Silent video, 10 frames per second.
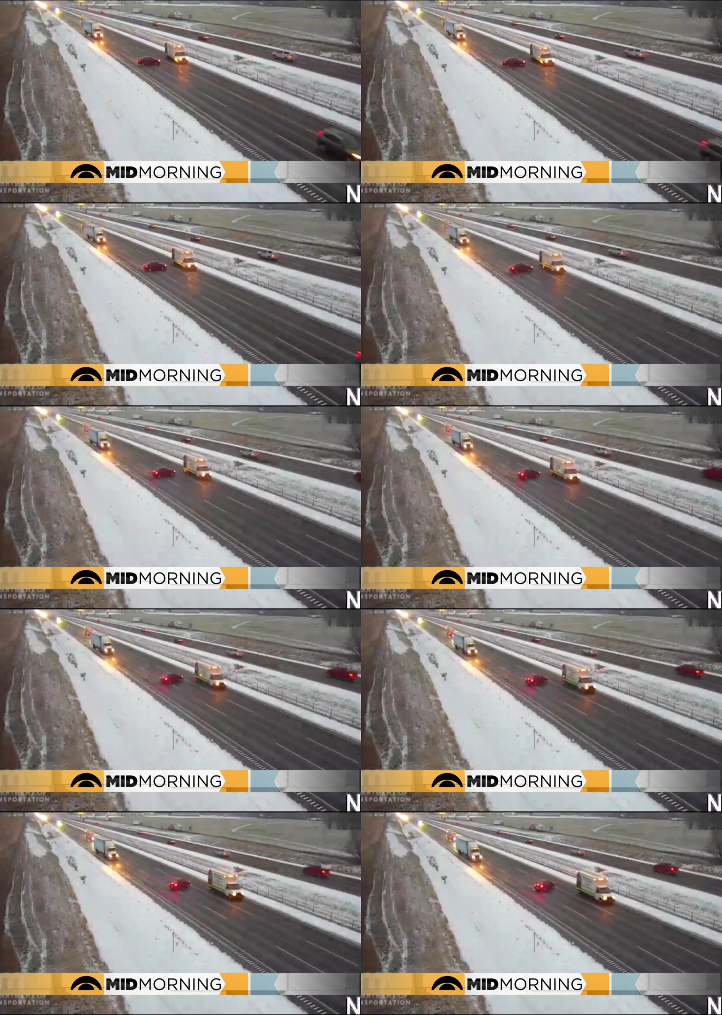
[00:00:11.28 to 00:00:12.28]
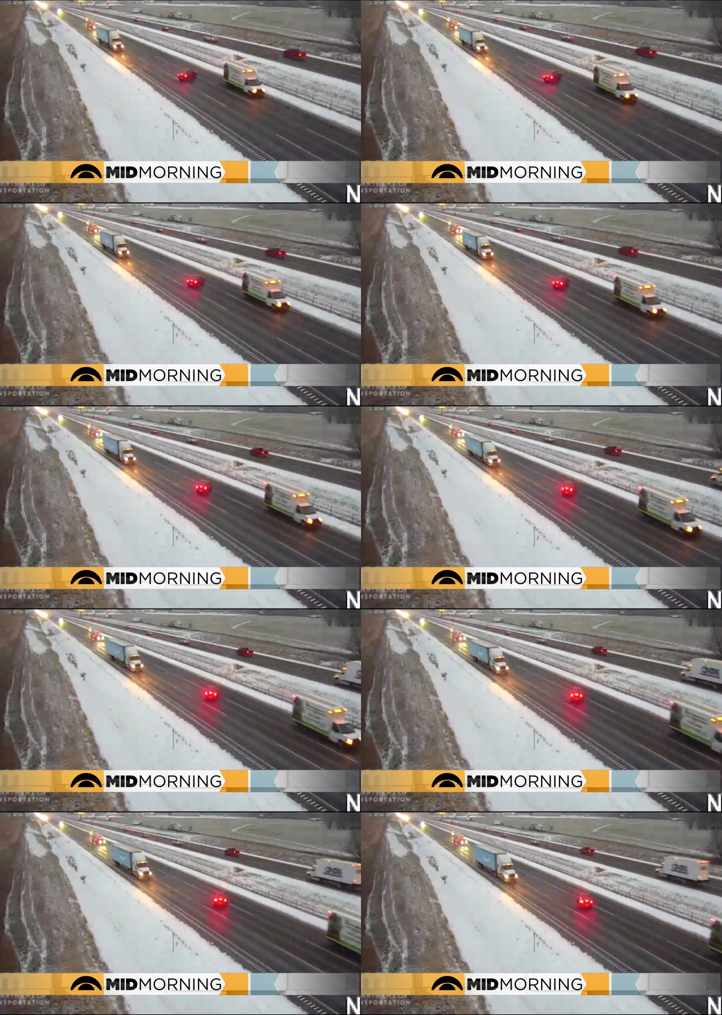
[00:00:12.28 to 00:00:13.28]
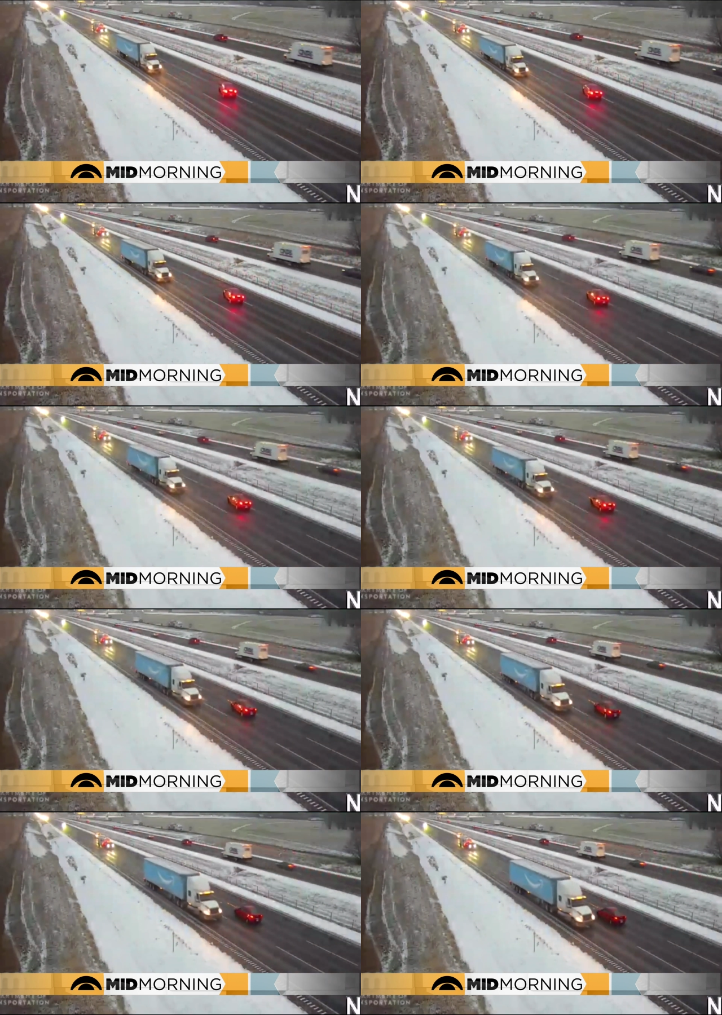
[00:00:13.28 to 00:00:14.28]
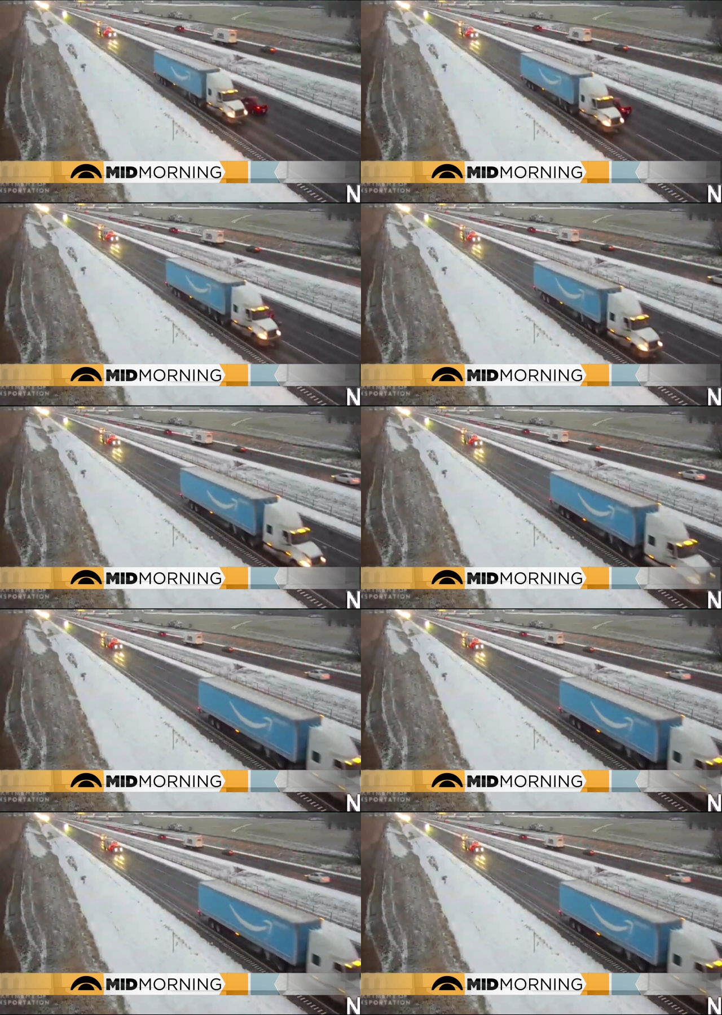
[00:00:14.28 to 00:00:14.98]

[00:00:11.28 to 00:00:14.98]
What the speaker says: Nobody's mouth can be seen.